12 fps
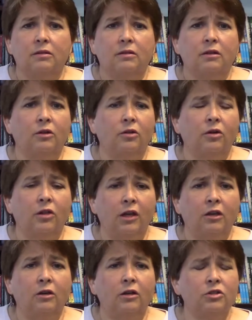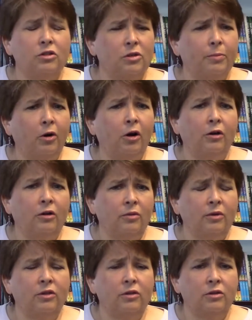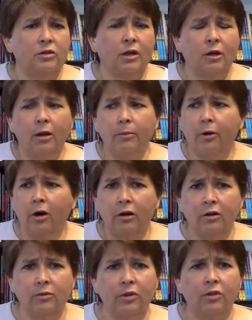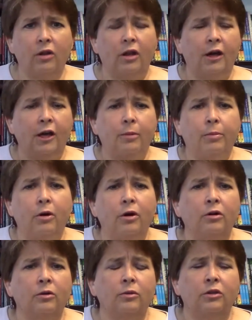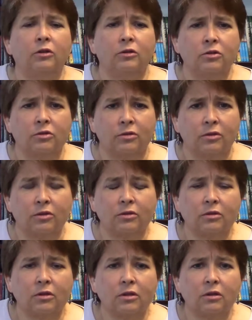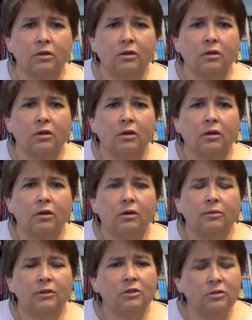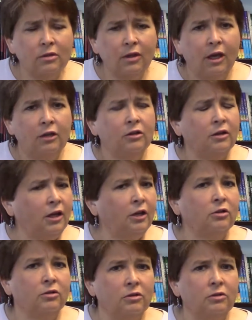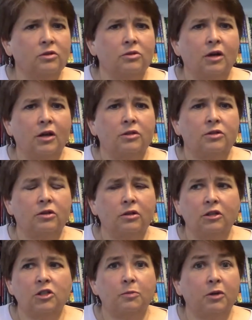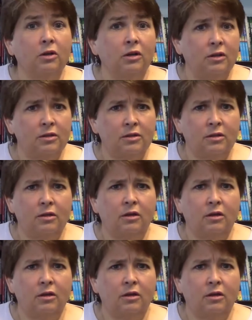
And Lord, thank you. I choose to partner with this. I unpartner with the lie, I partner with your truth. When you do that, you're going to enter into his rest. You're going to experience it